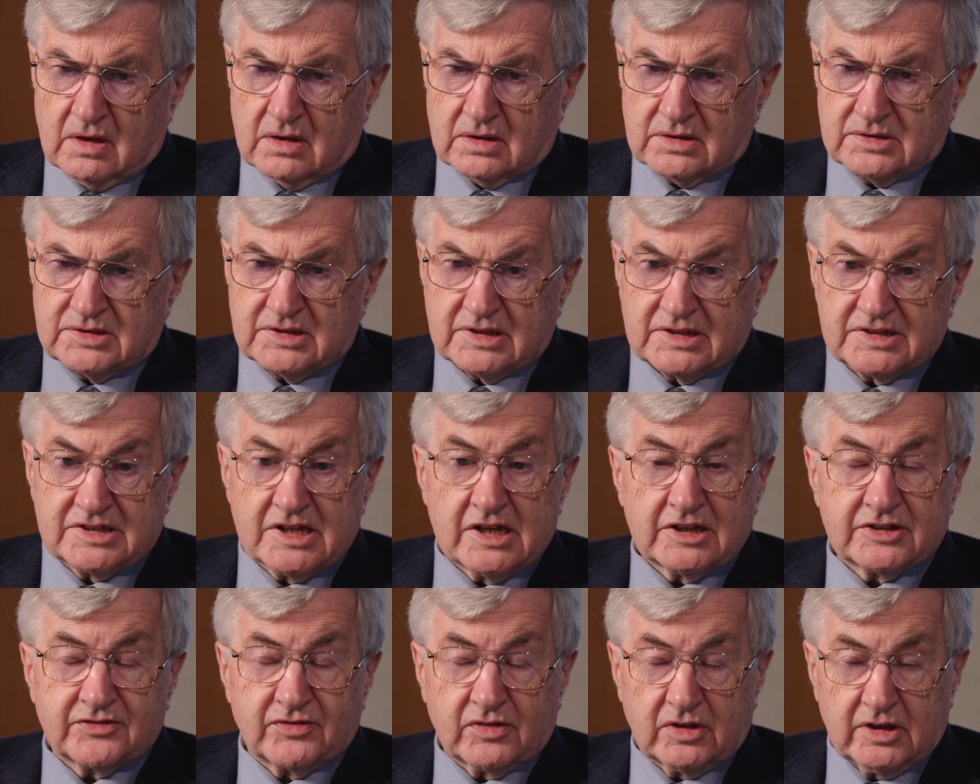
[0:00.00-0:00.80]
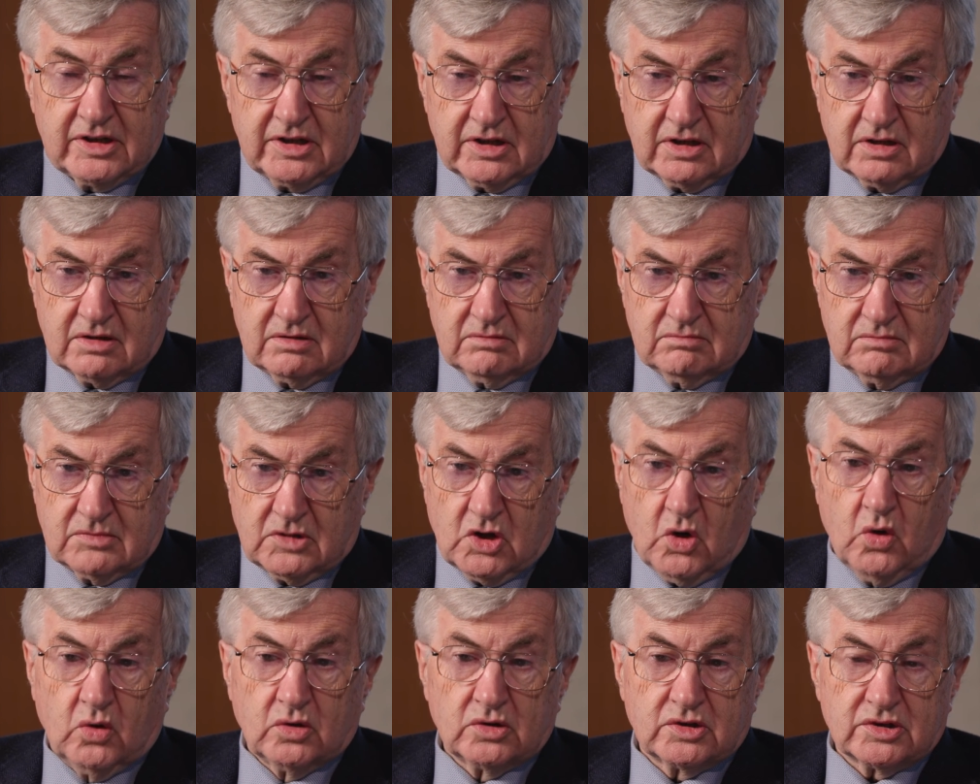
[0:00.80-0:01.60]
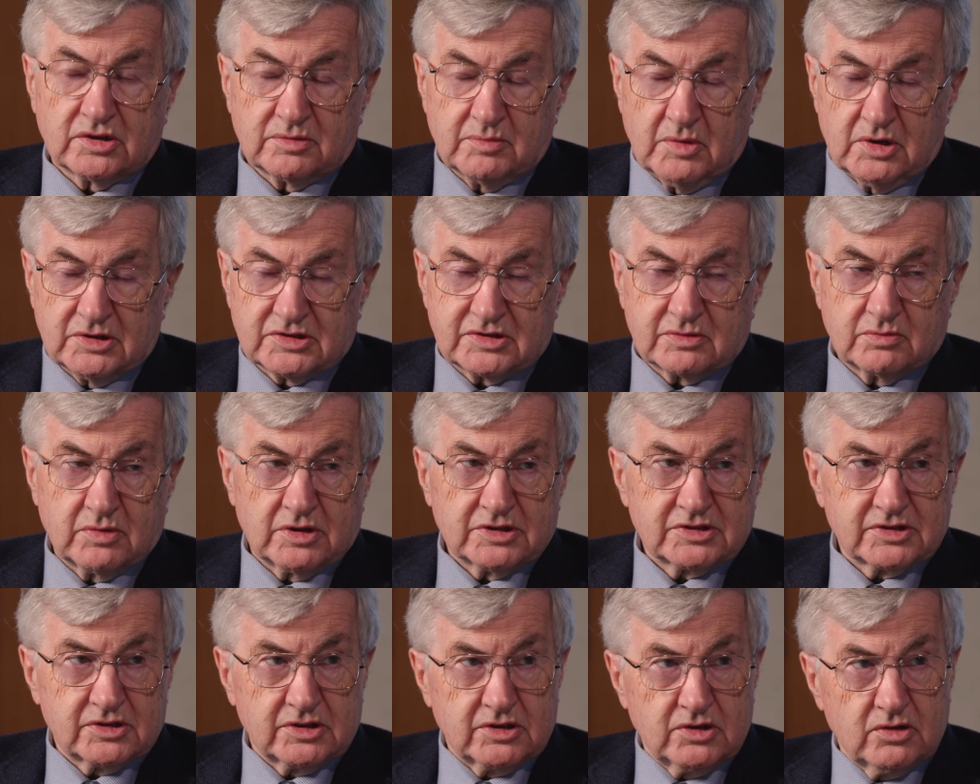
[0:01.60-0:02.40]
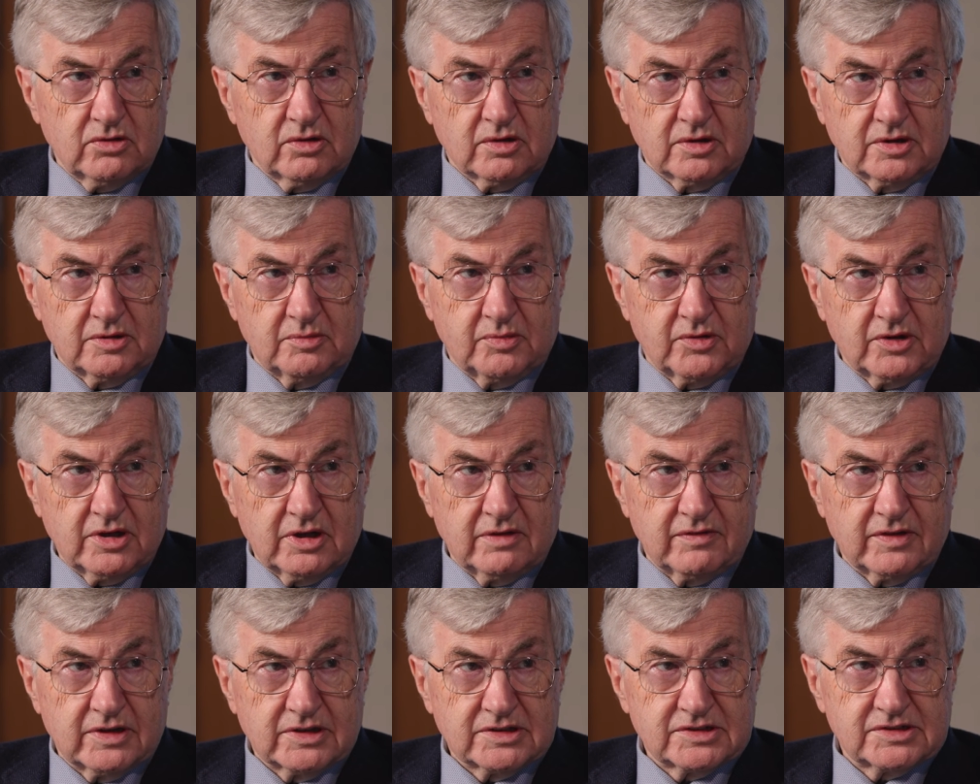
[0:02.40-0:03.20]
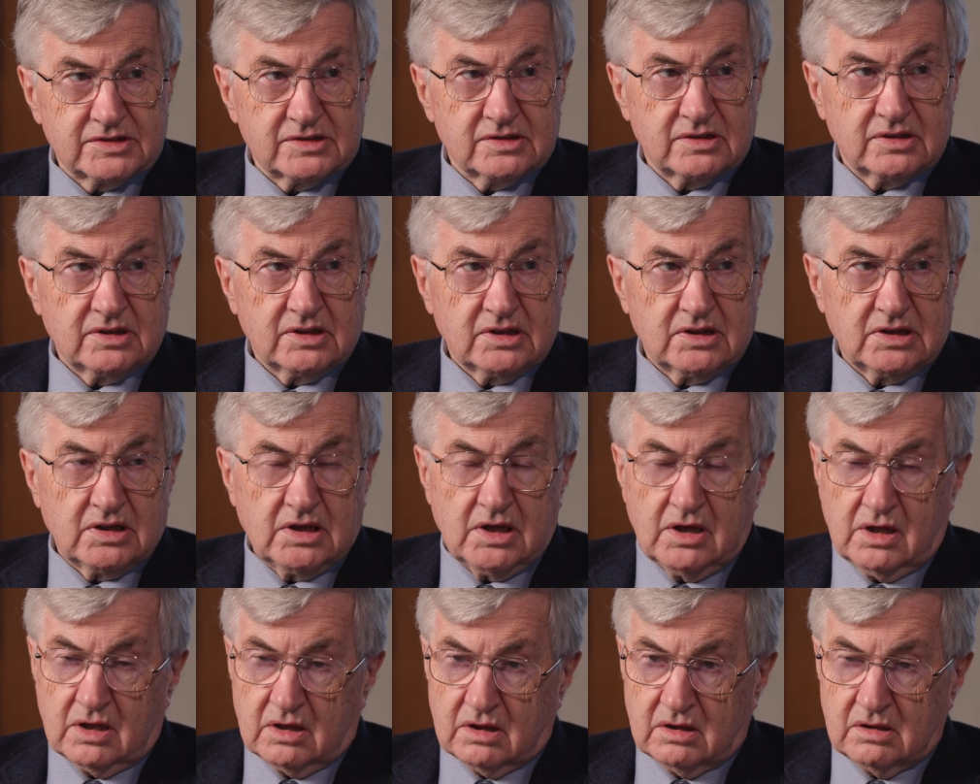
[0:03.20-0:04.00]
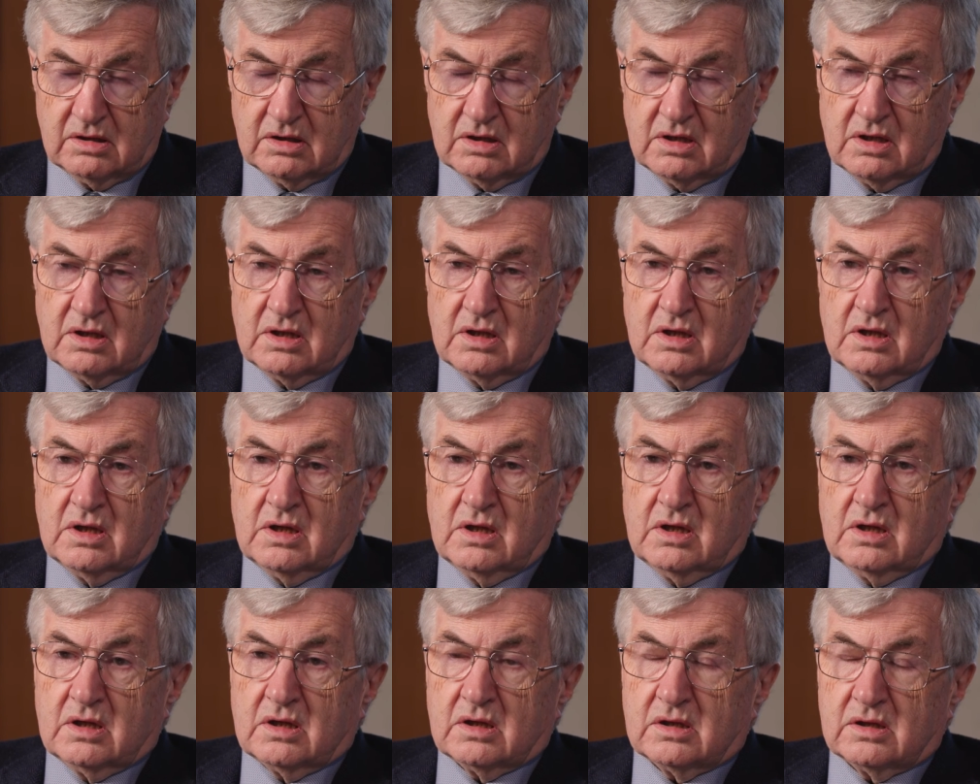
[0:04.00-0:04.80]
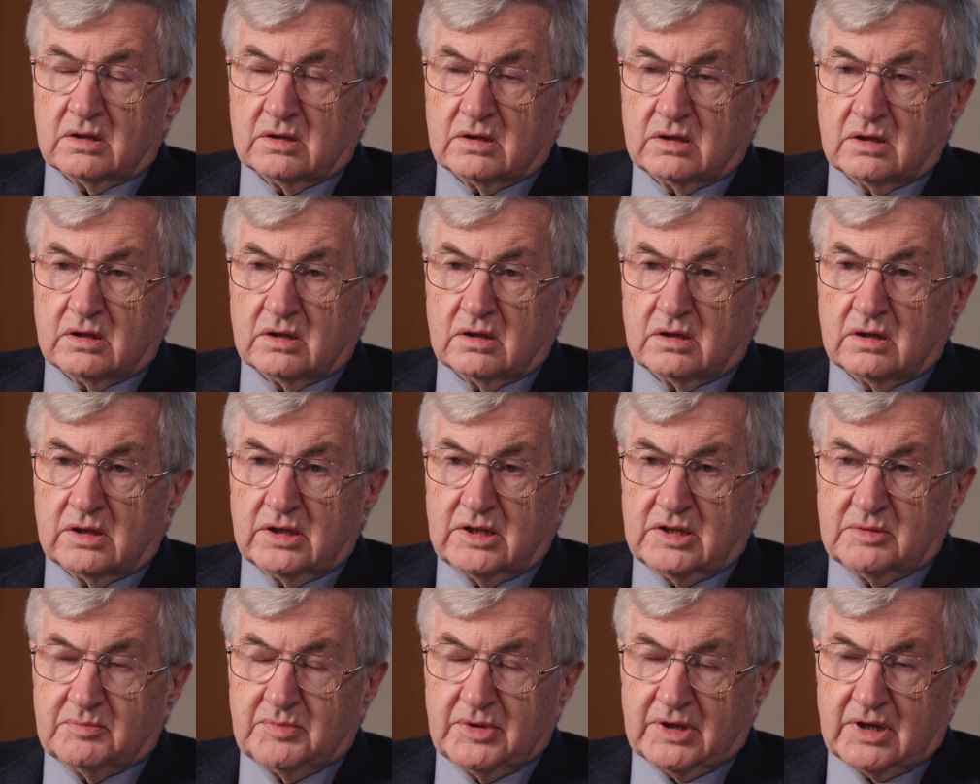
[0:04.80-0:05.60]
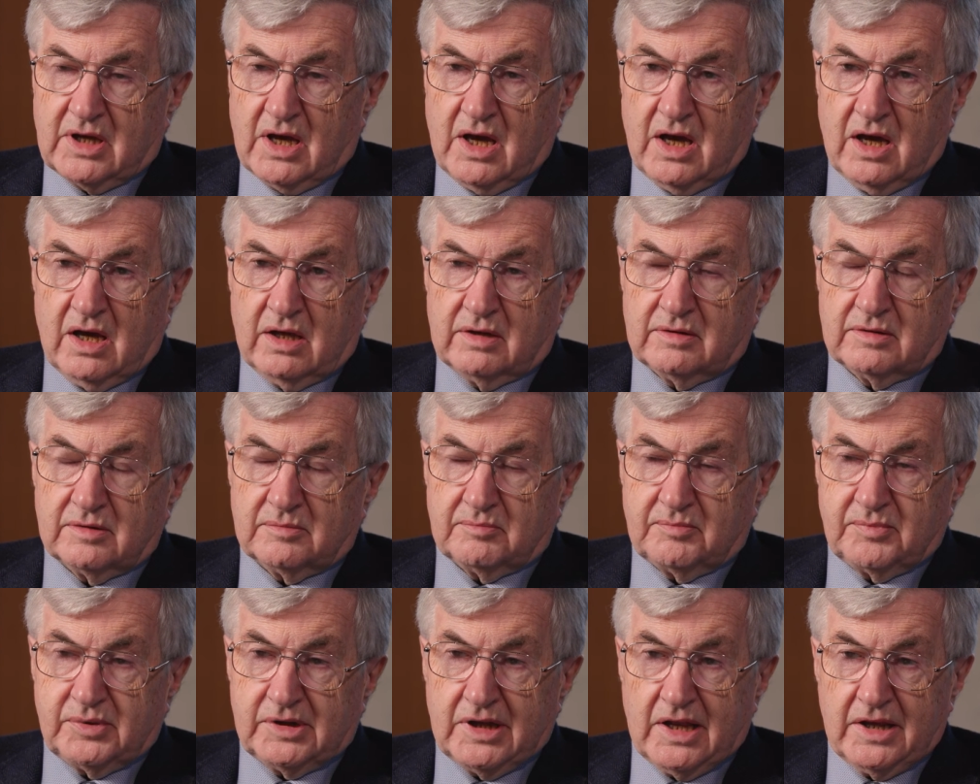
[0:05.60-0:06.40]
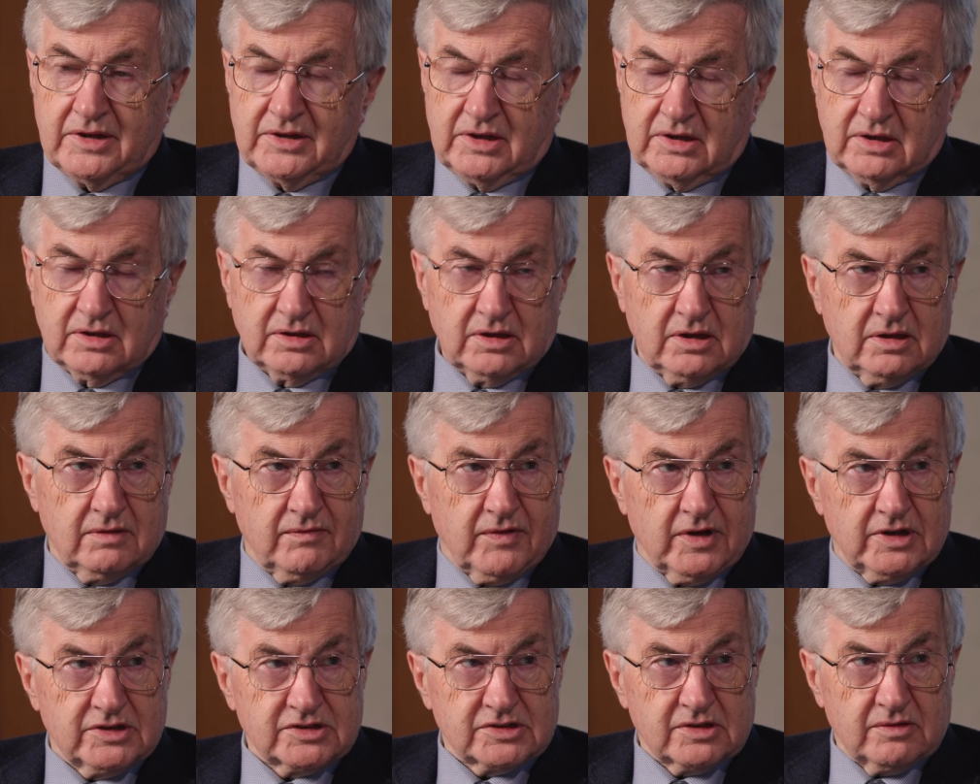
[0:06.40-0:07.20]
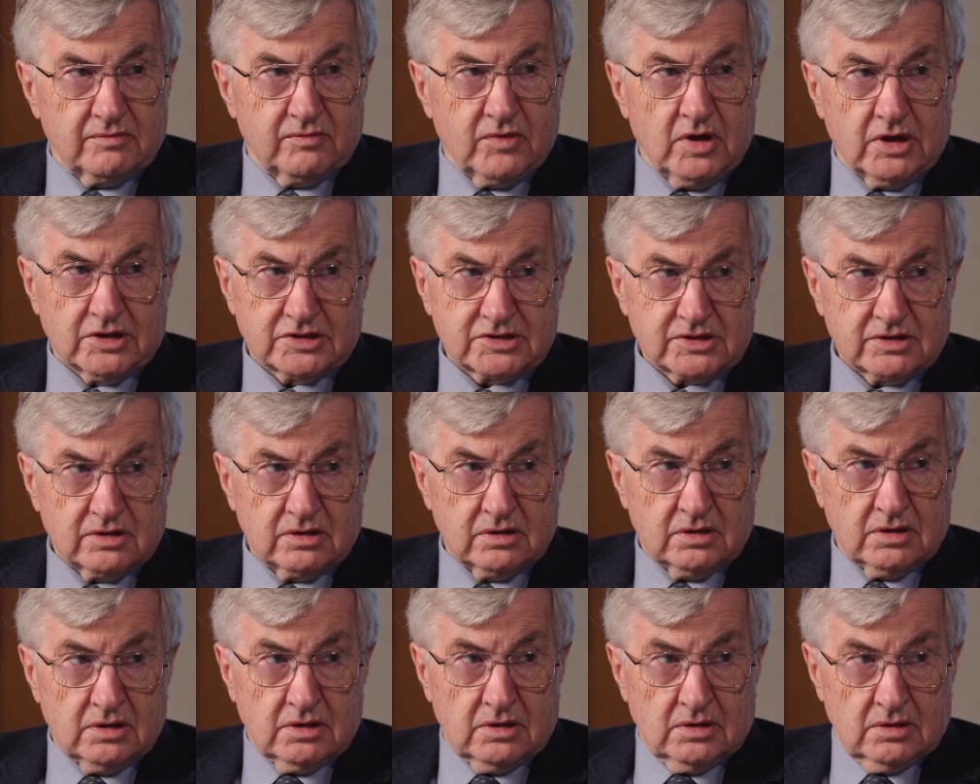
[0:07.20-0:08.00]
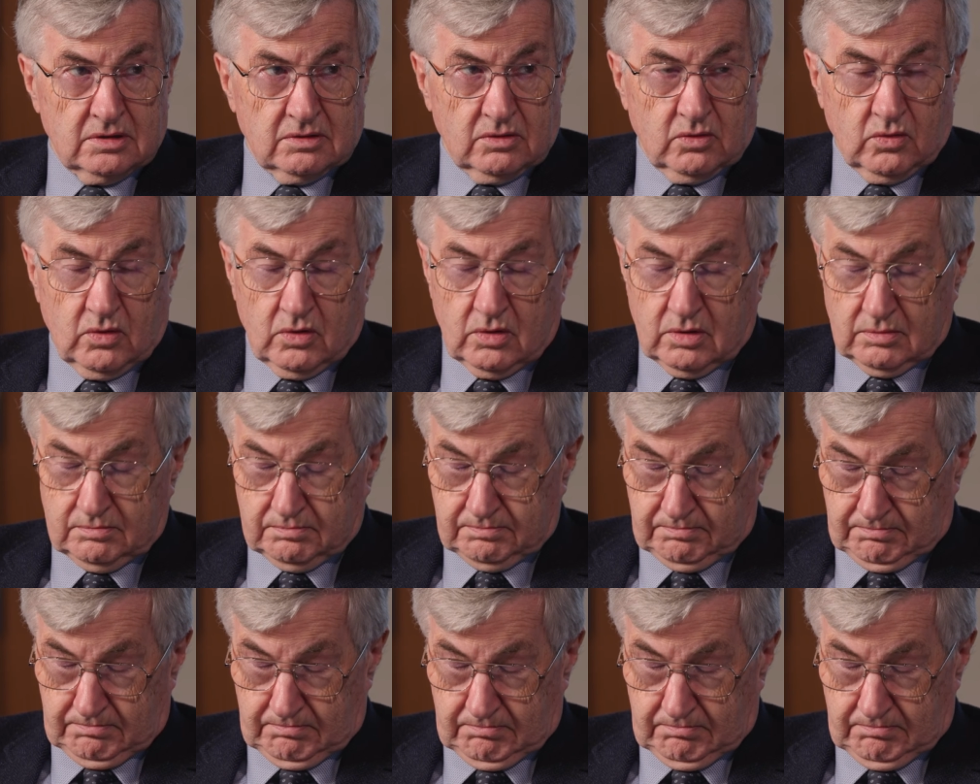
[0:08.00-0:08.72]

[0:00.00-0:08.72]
successfully conquered most of Western Europe the previous year, he began planning an invasion of Russia, or